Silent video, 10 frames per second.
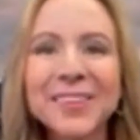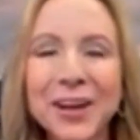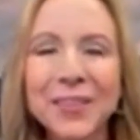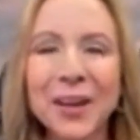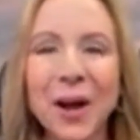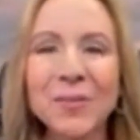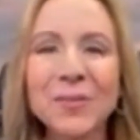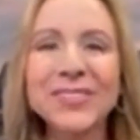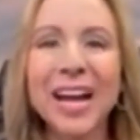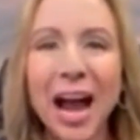Harvey, on
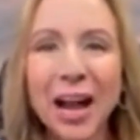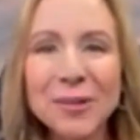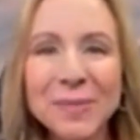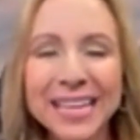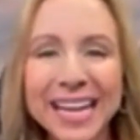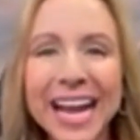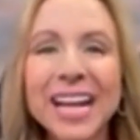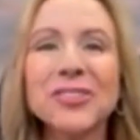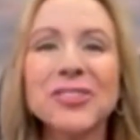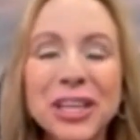retirement.
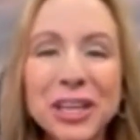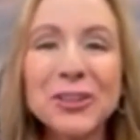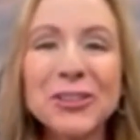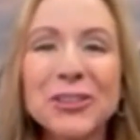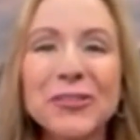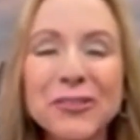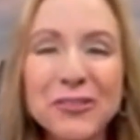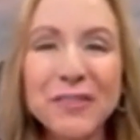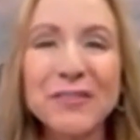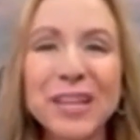Cheers to
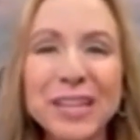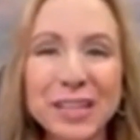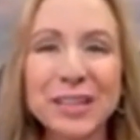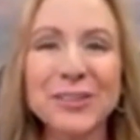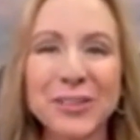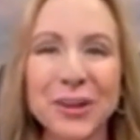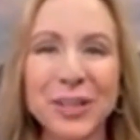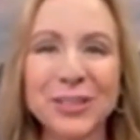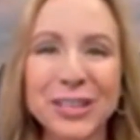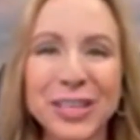50 years
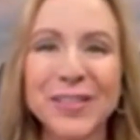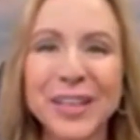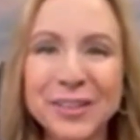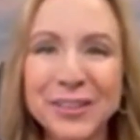on TV,